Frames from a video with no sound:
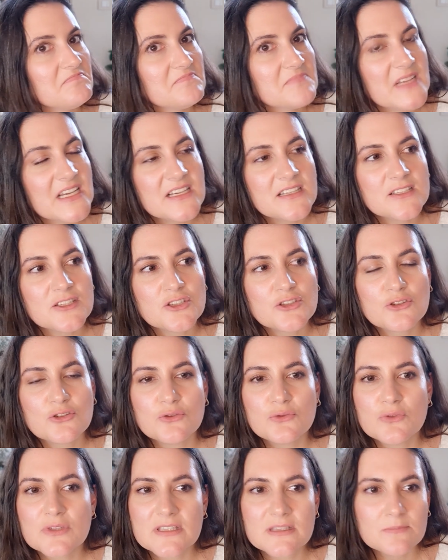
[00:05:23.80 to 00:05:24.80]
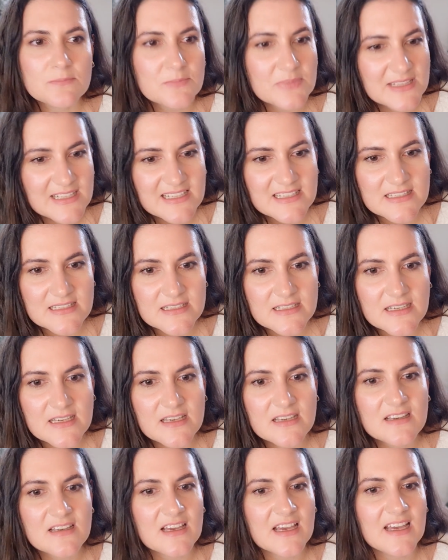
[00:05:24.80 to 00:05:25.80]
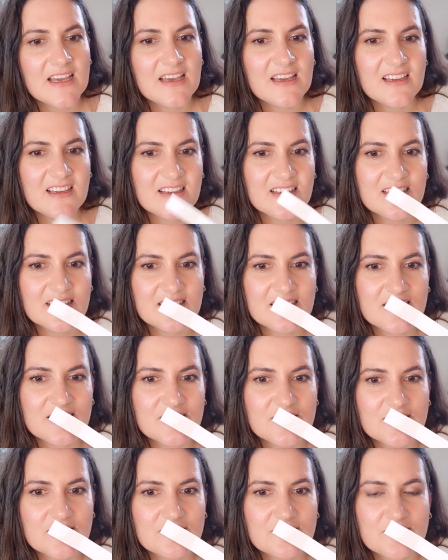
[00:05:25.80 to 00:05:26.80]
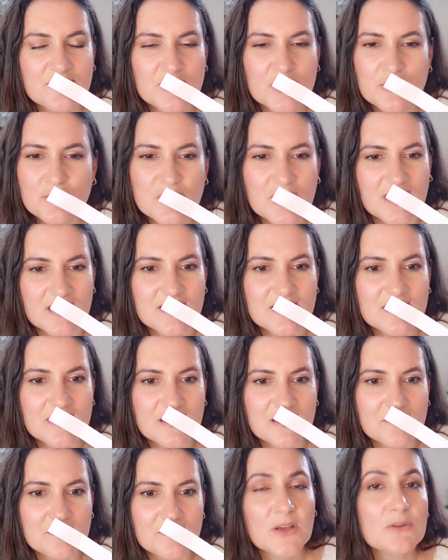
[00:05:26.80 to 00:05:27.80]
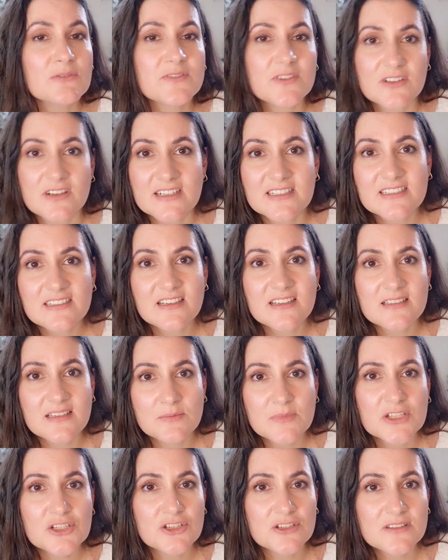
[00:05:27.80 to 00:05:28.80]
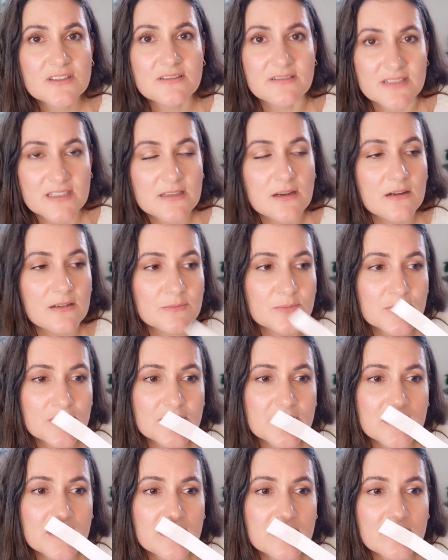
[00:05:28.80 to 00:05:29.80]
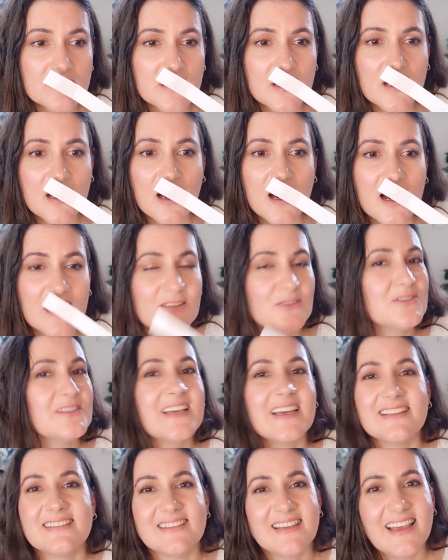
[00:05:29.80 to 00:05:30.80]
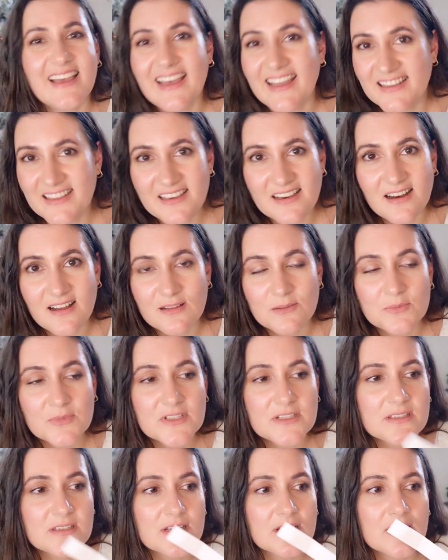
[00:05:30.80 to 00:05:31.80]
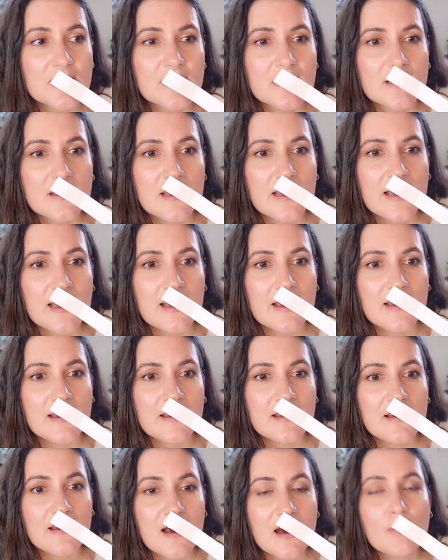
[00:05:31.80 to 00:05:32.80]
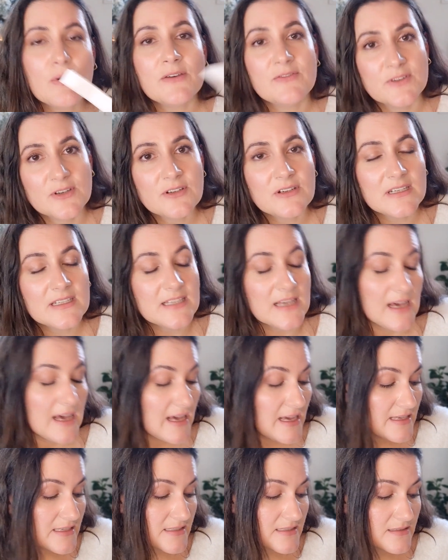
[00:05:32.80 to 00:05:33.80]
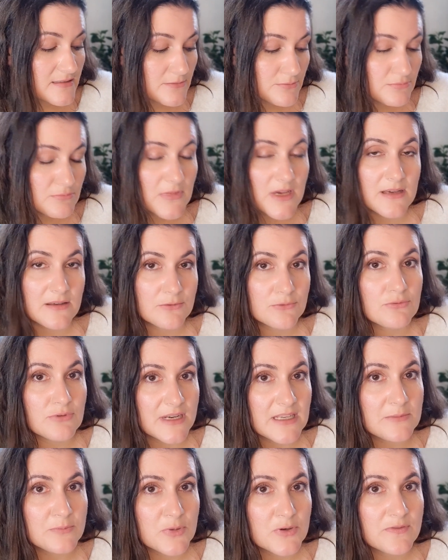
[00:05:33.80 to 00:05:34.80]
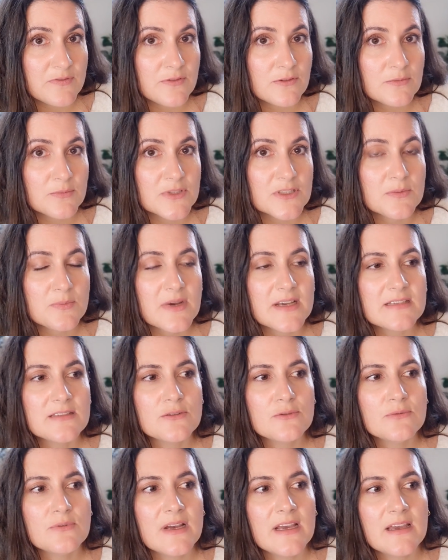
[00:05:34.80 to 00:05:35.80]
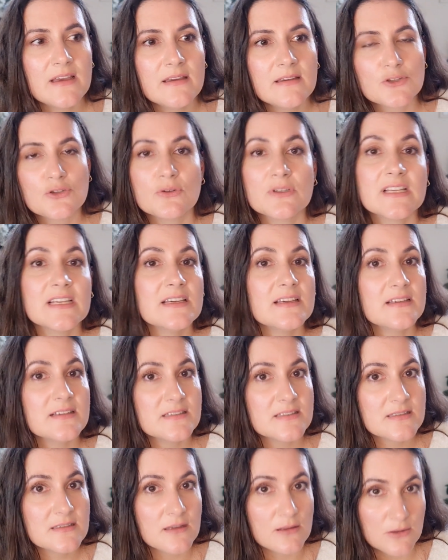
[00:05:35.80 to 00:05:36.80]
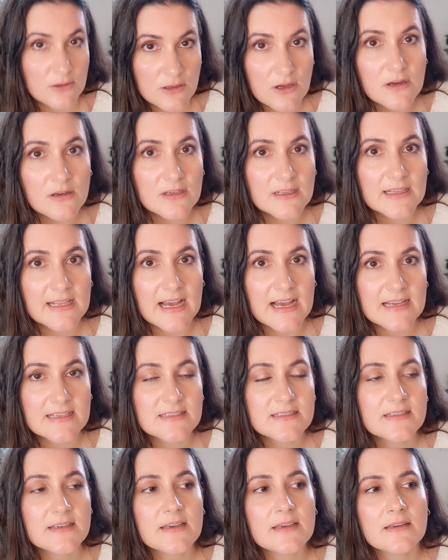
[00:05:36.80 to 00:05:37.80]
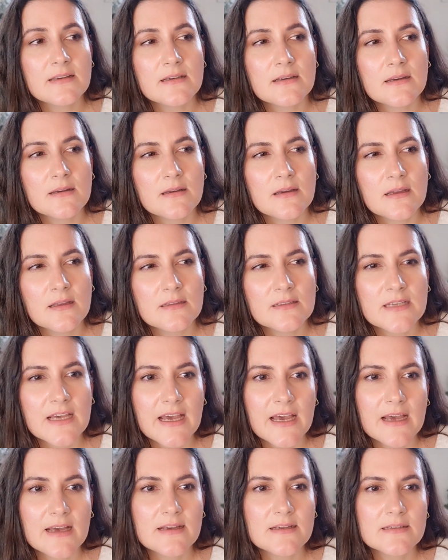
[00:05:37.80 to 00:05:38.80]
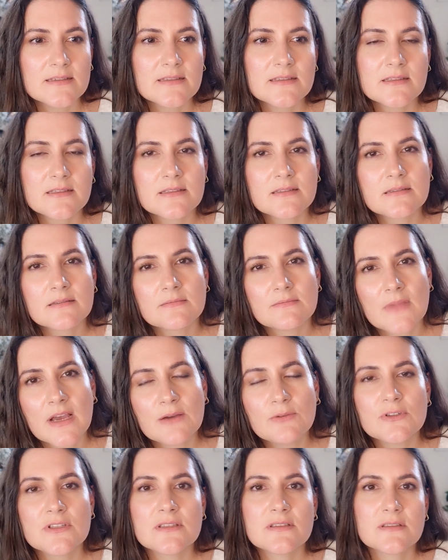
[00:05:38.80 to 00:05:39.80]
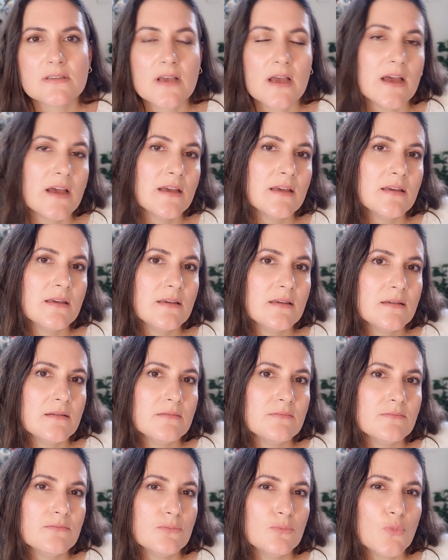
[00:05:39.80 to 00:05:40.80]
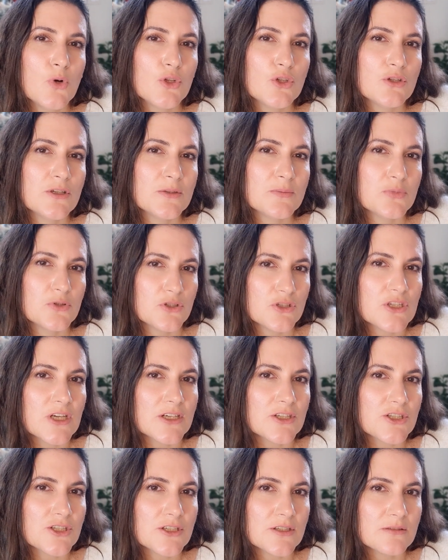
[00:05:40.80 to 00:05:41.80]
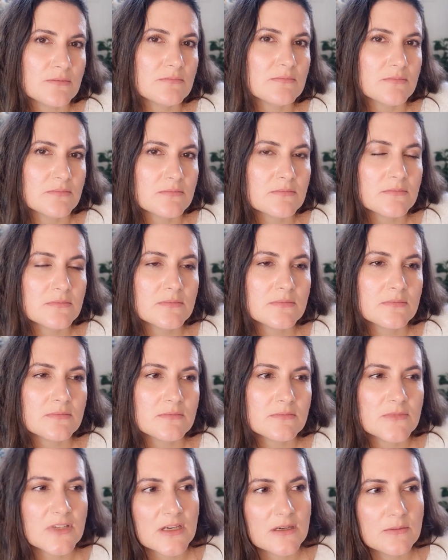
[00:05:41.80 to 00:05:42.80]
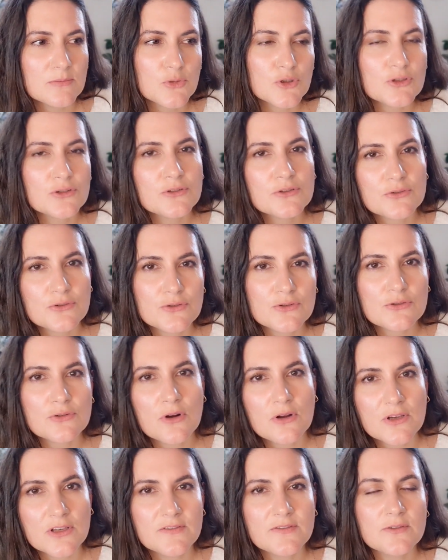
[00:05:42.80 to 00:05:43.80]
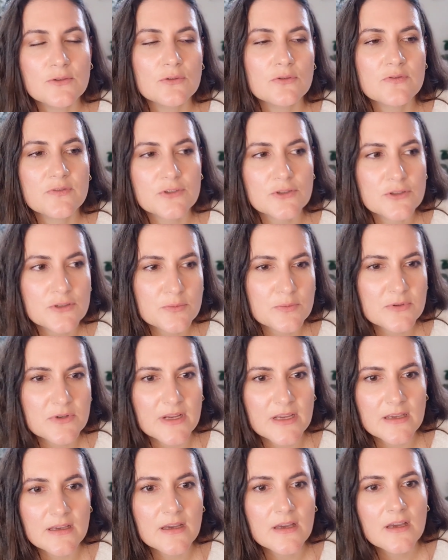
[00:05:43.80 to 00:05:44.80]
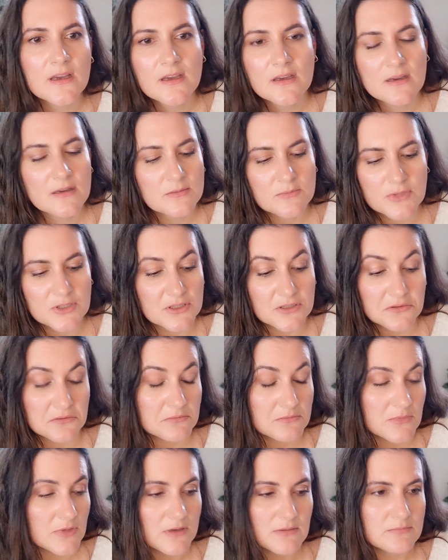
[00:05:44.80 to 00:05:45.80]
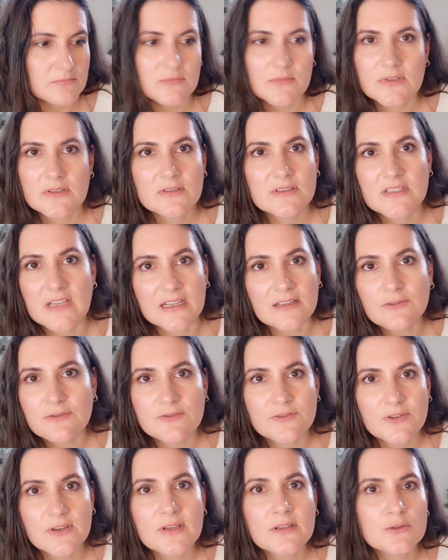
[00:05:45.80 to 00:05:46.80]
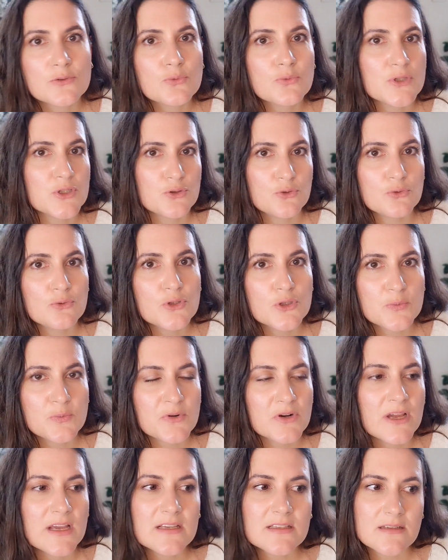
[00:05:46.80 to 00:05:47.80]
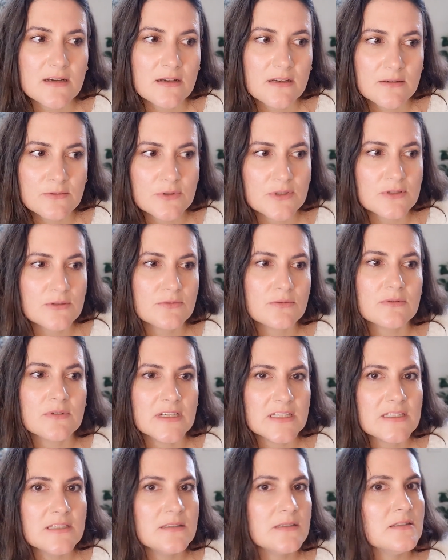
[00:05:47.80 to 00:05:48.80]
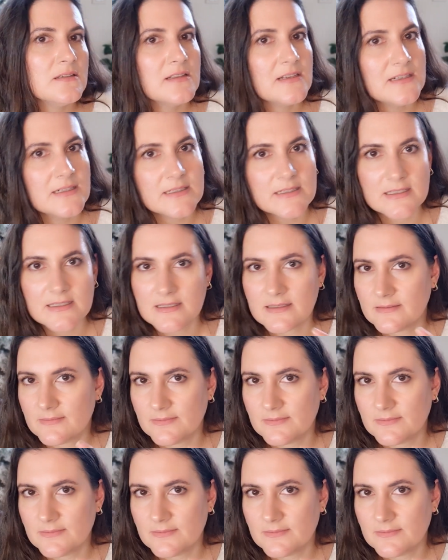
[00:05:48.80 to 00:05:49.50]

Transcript: it's too simplistic and too dusty. On Fragrantica, as I mentioned, there is almond here. I don't get any almond. However, it has a great performance, by the way. So it is long-lasting and has, I would say, moderate projection. Yeah, moderate to strong if you overspray. But that fragrance with 2 sprays, I was already like